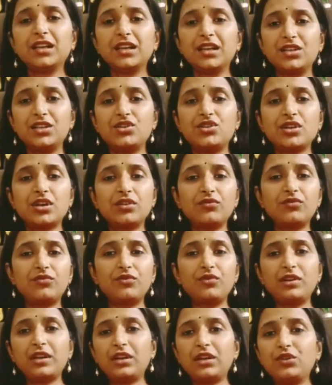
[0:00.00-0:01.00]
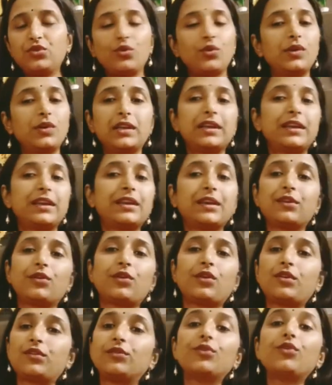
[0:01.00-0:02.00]
junk food and cold drink and all.
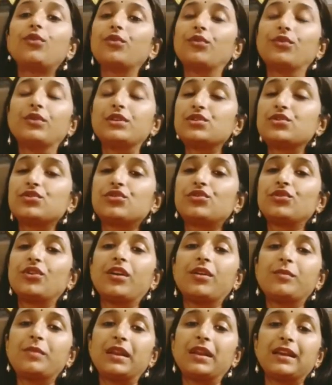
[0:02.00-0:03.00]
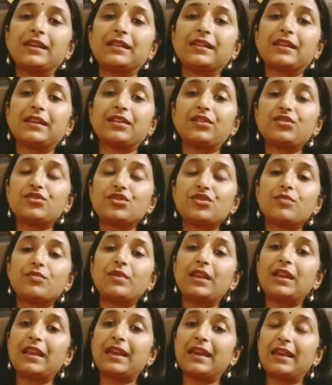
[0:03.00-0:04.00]
No, it should not be like that. It should be
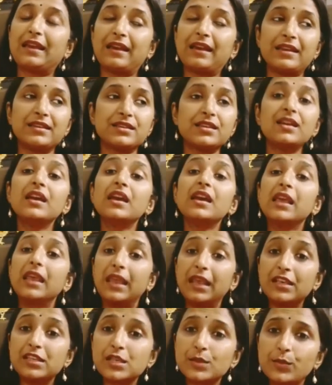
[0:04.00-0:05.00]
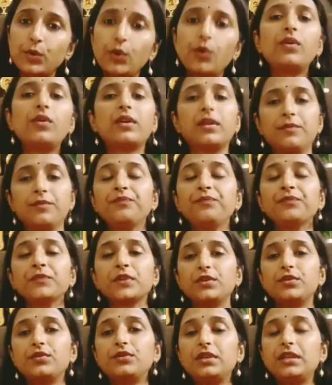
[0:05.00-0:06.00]
like as an explorer.
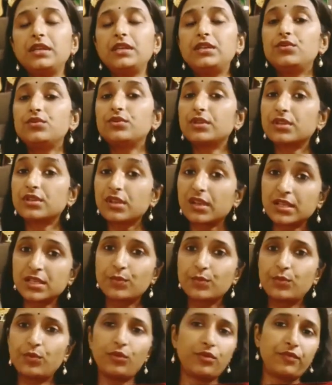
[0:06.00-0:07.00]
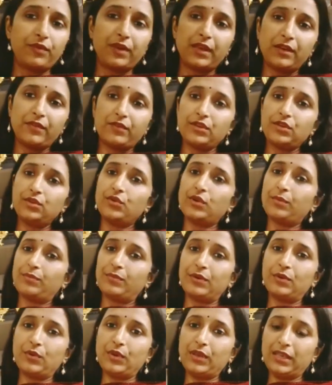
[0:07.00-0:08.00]
You need to just explore wherever you are
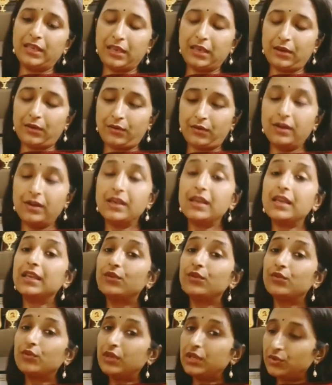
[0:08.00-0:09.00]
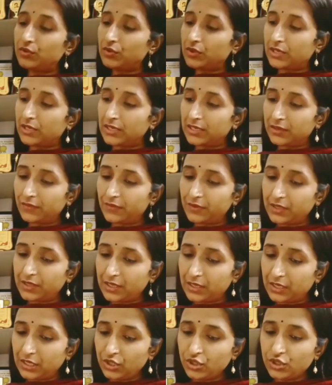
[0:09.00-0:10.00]
going and all. You need to connect with the
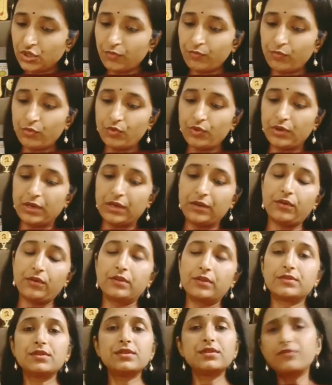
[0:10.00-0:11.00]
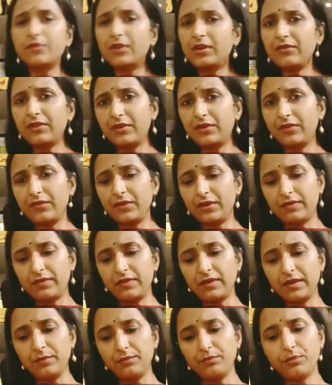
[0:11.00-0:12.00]
nature more and all. So it's very, very, very, very
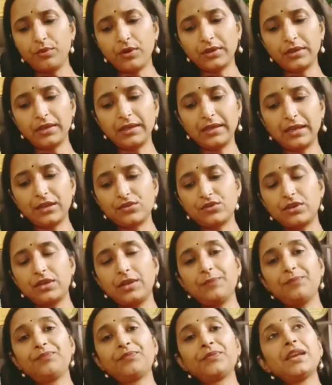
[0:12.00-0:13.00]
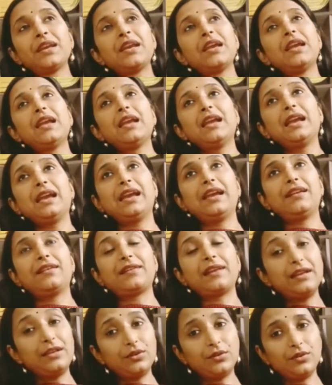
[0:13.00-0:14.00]
important actually. And
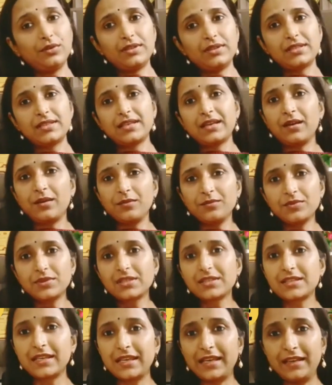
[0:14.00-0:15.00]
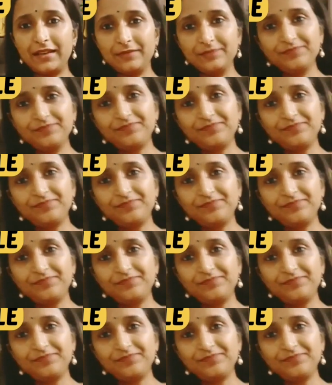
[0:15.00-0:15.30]
right now it comes L.